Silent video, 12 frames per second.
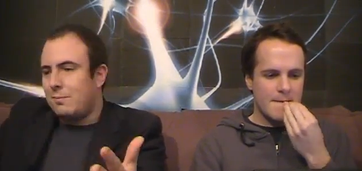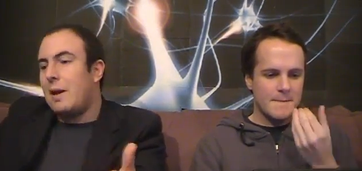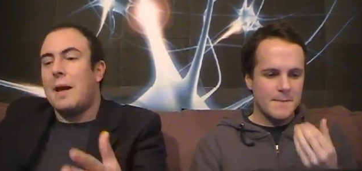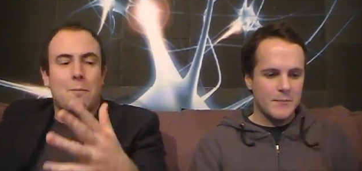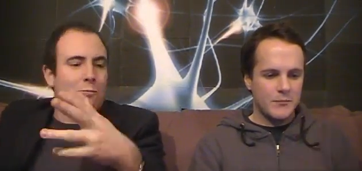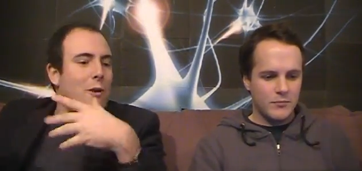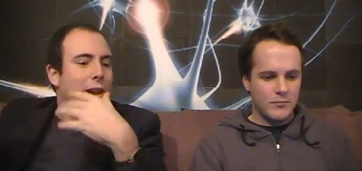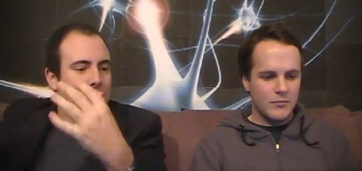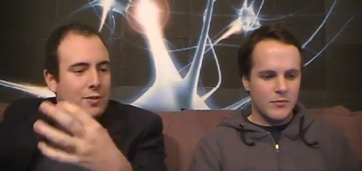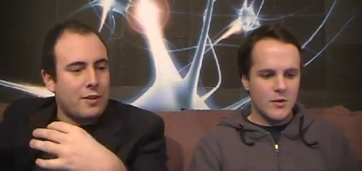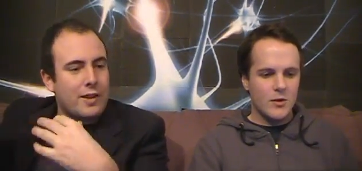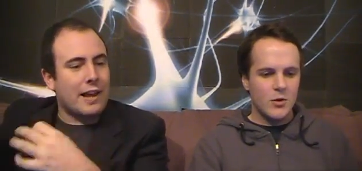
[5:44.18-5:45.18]
Speaker 1: eh,
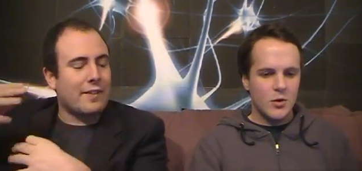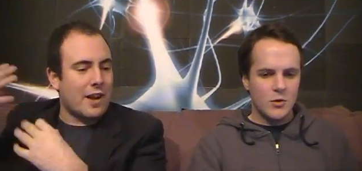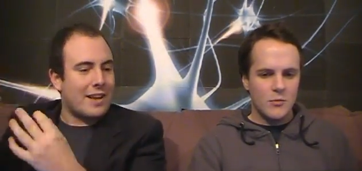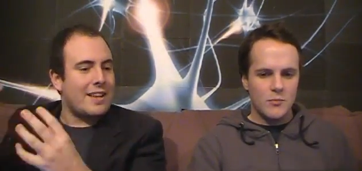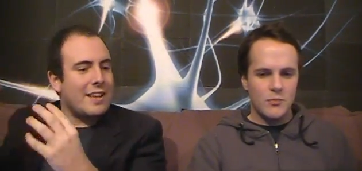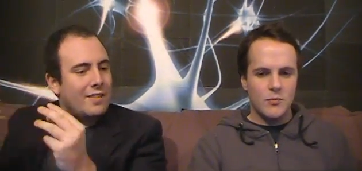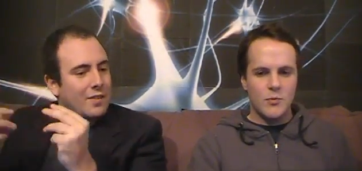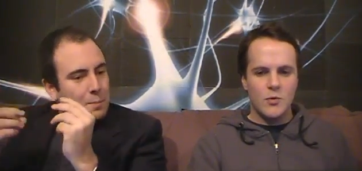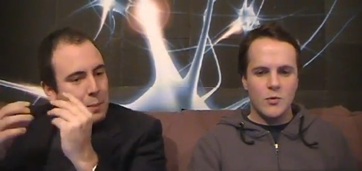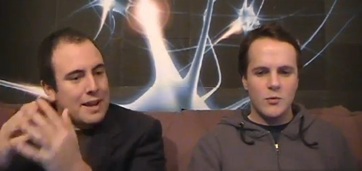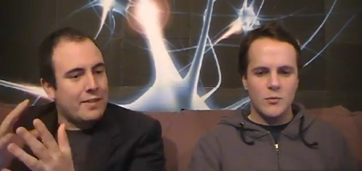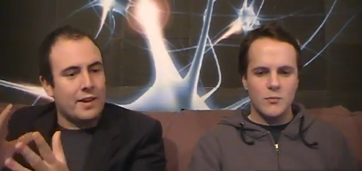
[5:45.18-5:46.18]
relatively like the idea is
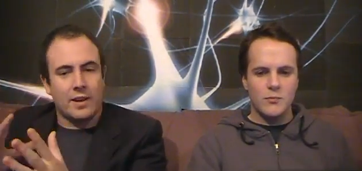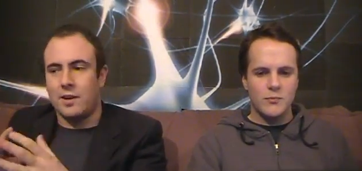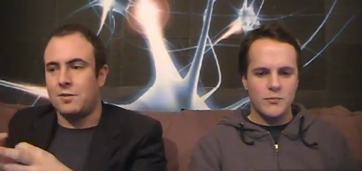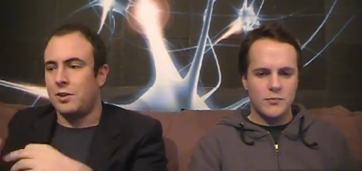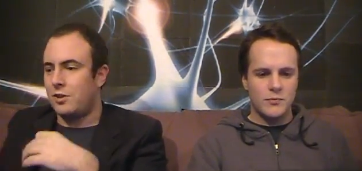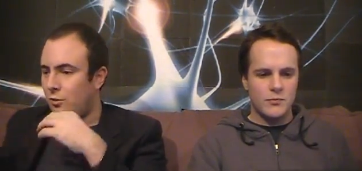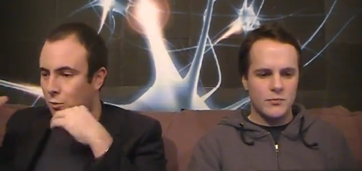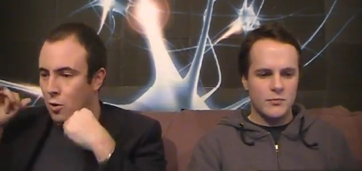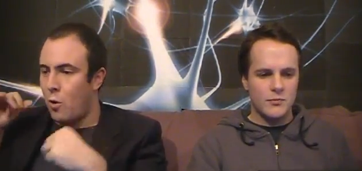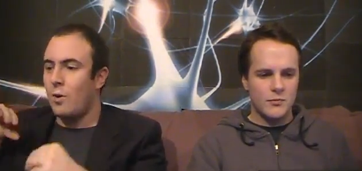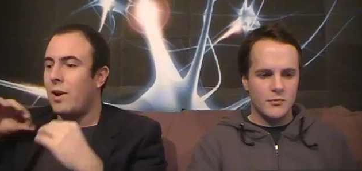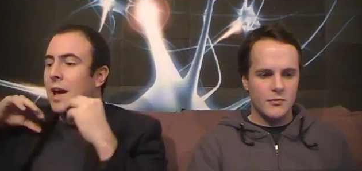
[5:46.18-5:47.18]
basic enough to just
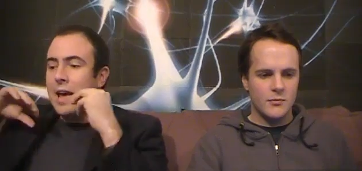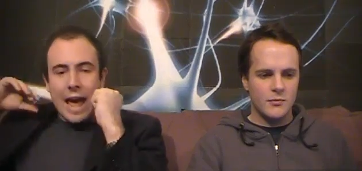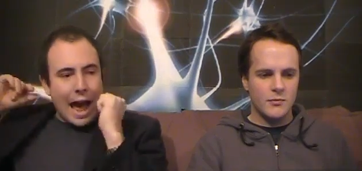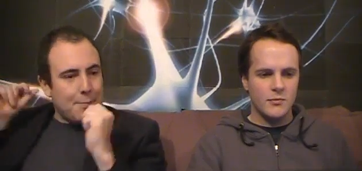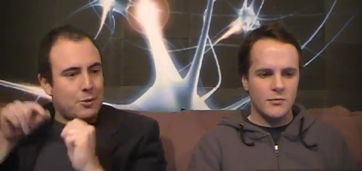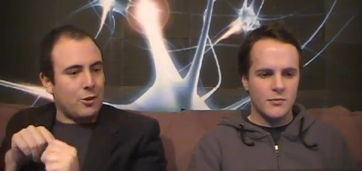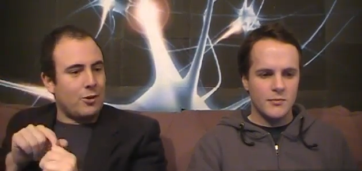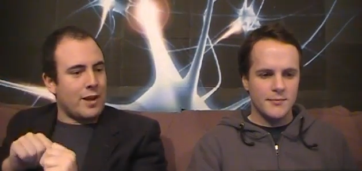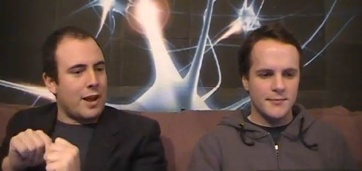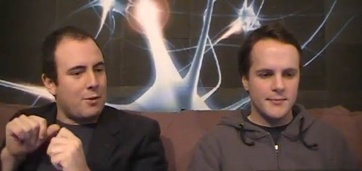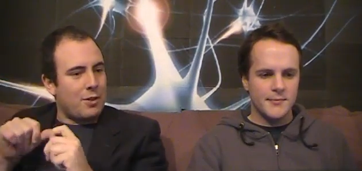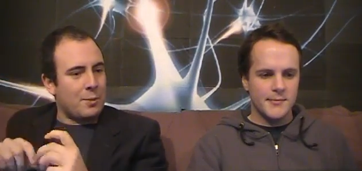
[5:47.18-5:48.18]
record absolutely
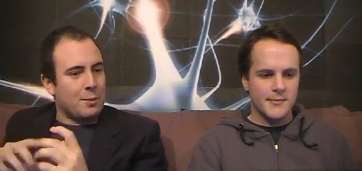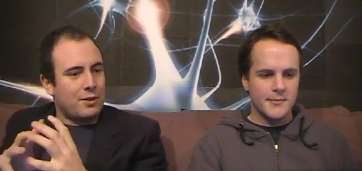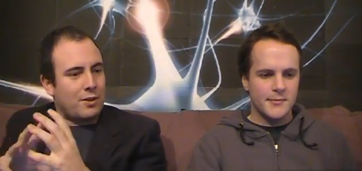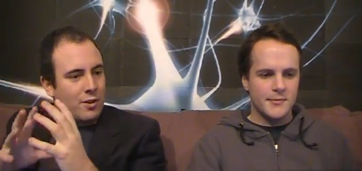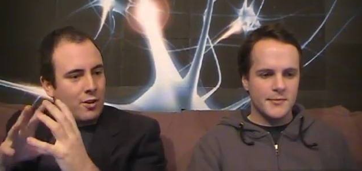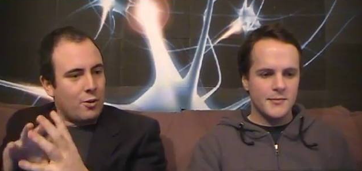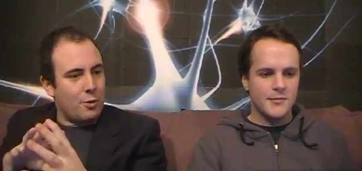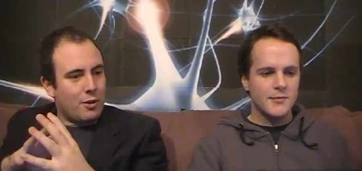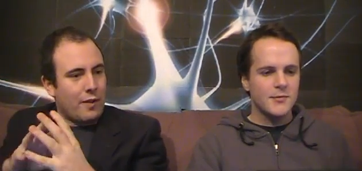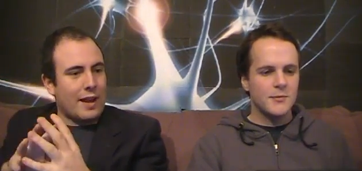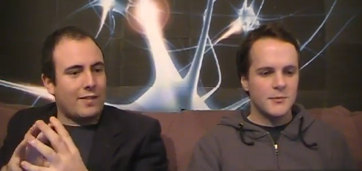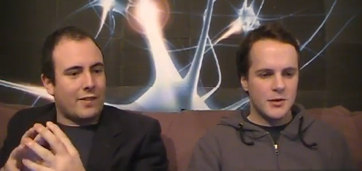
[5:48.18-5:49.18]
everything, but to do it on
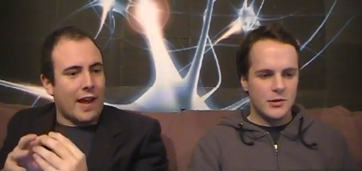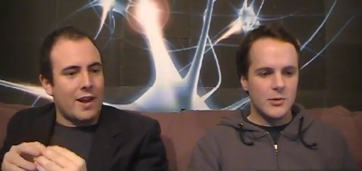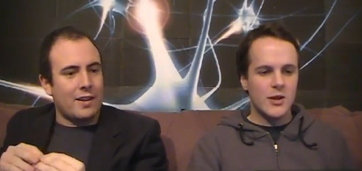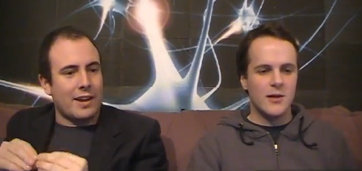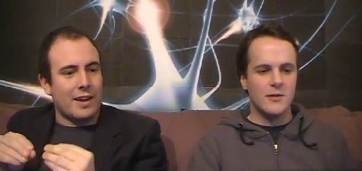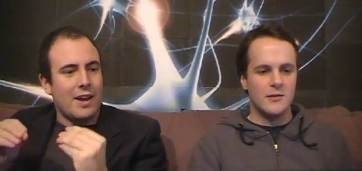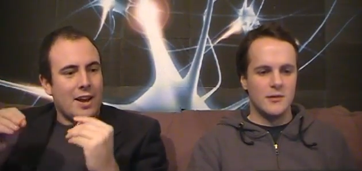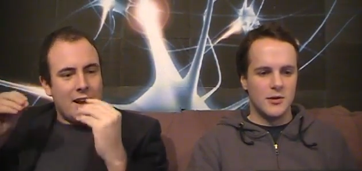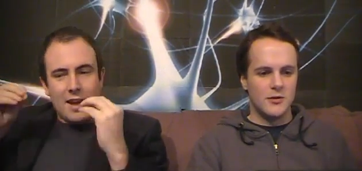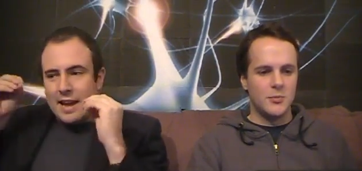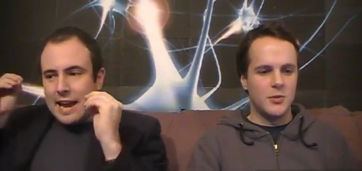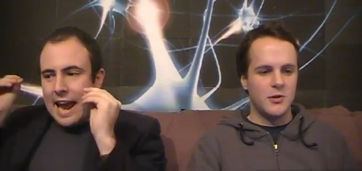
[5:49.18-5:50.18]
that it's scale, like
Speaker 2: yeah,
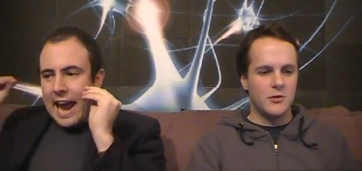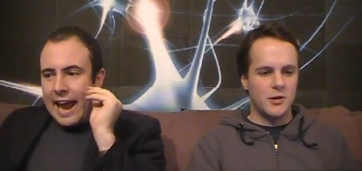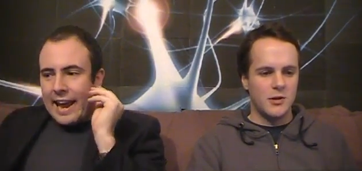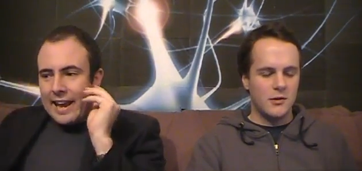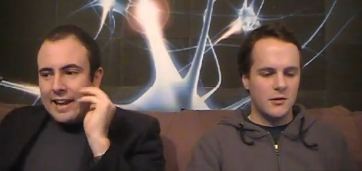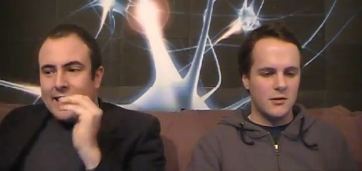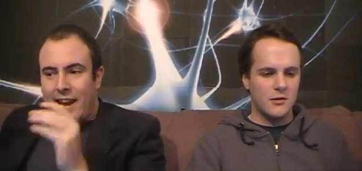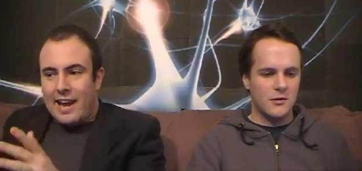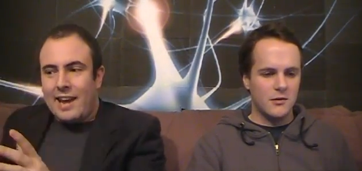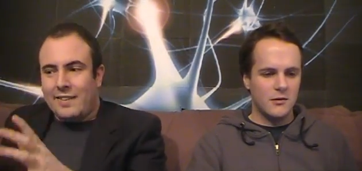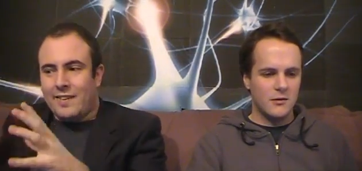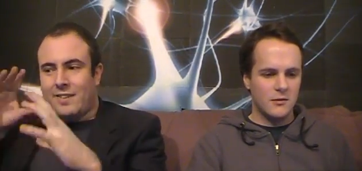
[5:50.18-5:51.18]
it's pretty unique.
Speaker 1: Yeah,
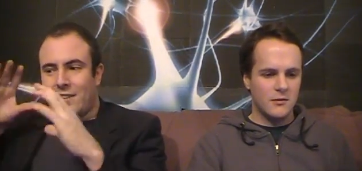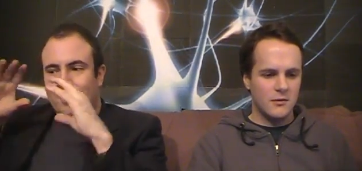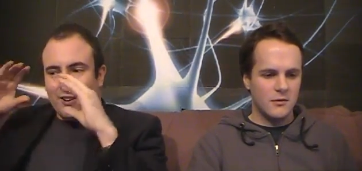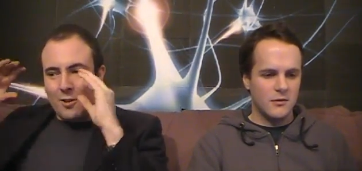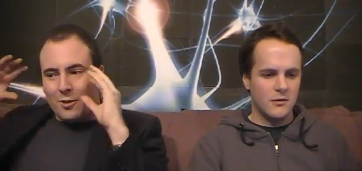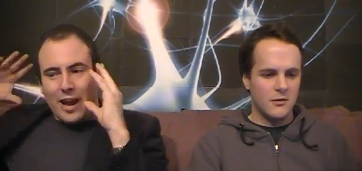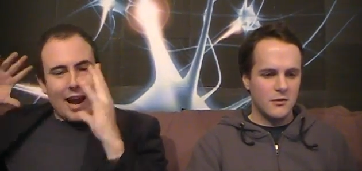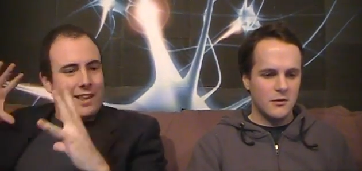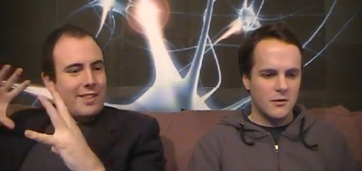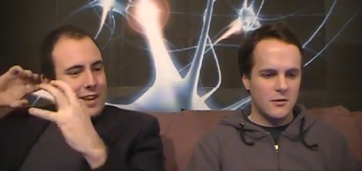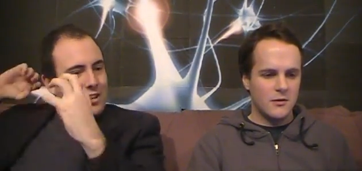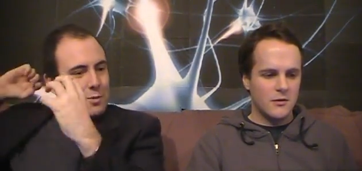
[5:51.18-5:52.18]
it's just an organic
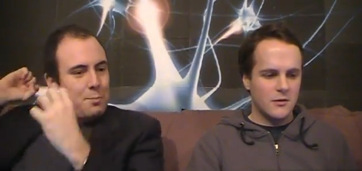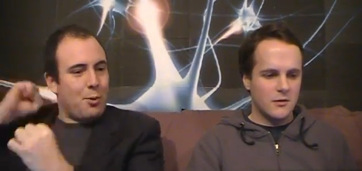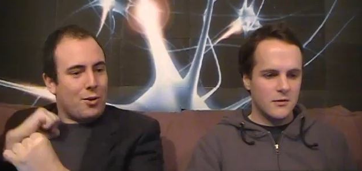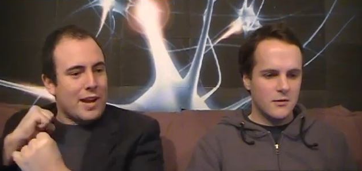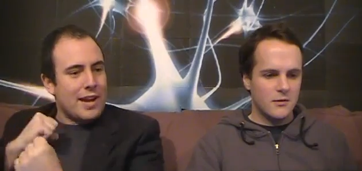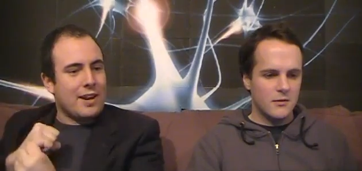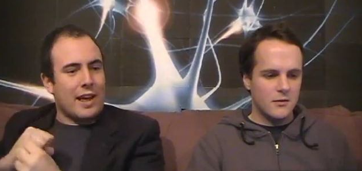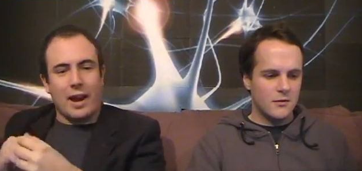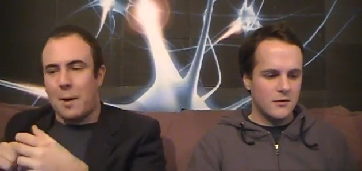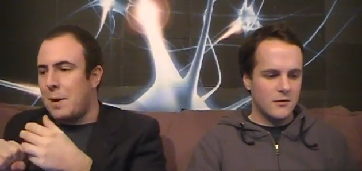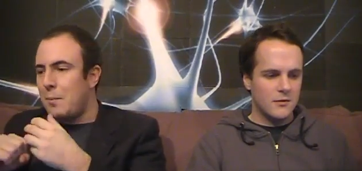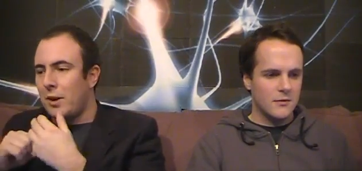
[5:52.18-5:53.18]
thing, just put in. Like
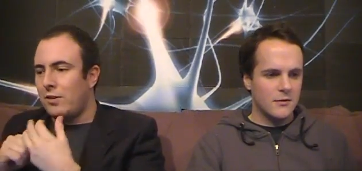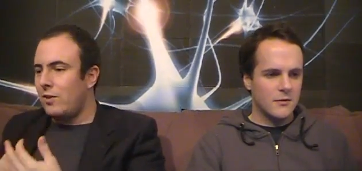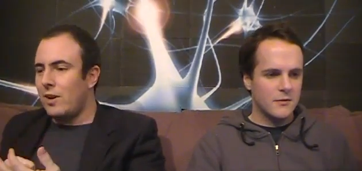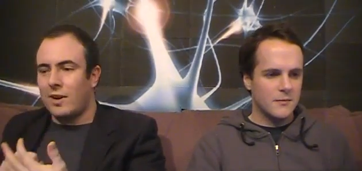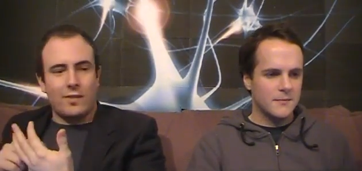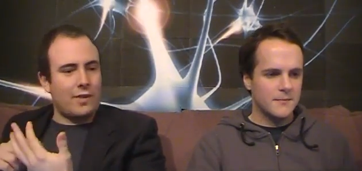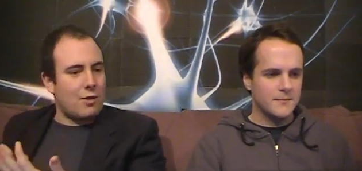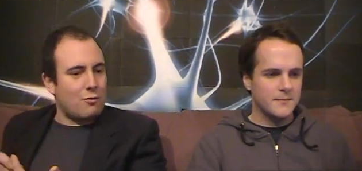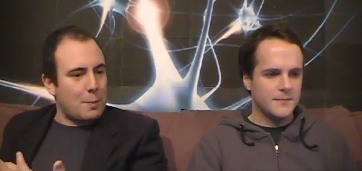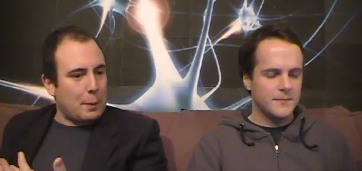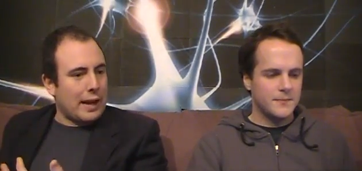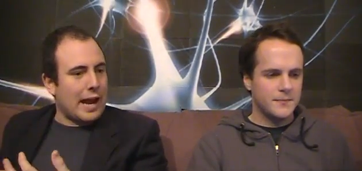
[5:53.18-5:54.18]
I mean, once you can start
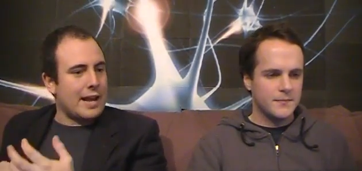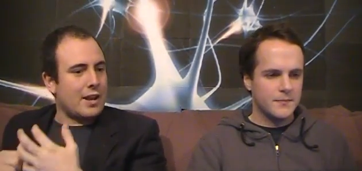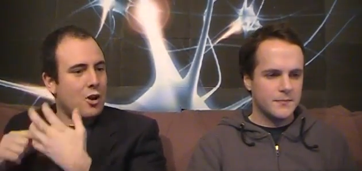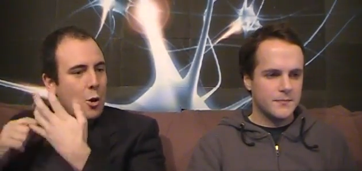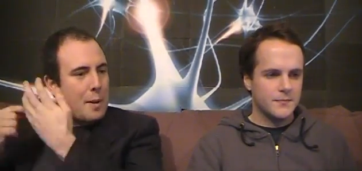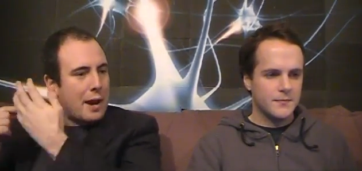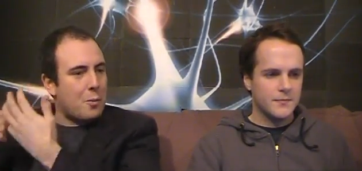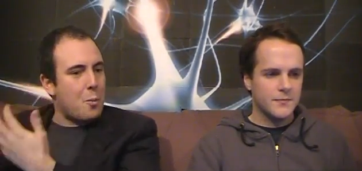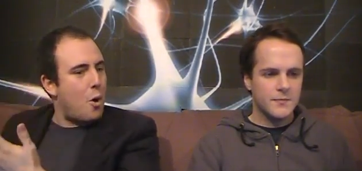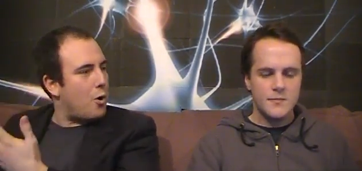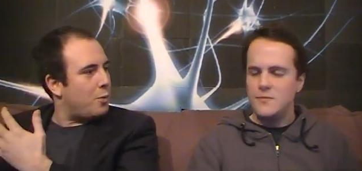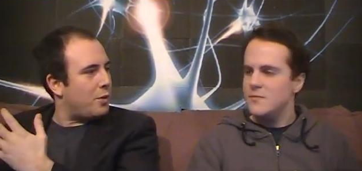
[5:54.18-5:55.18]
replicating it, no matter
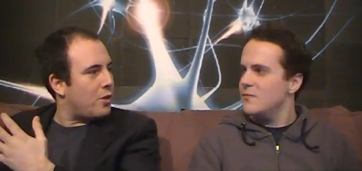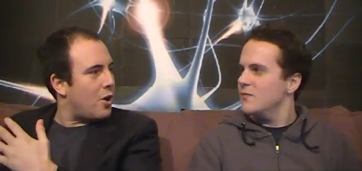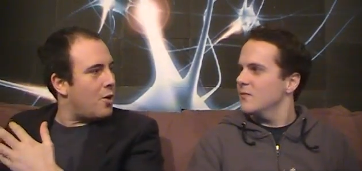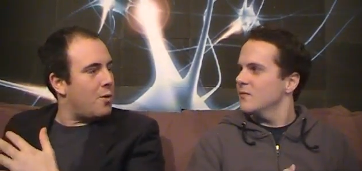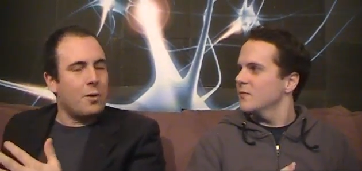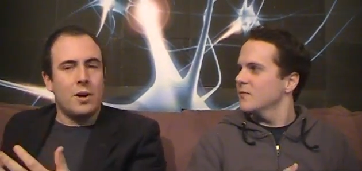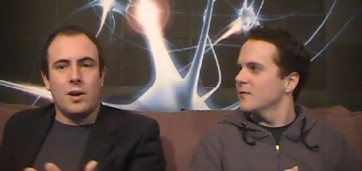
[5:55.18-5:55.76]
what, with no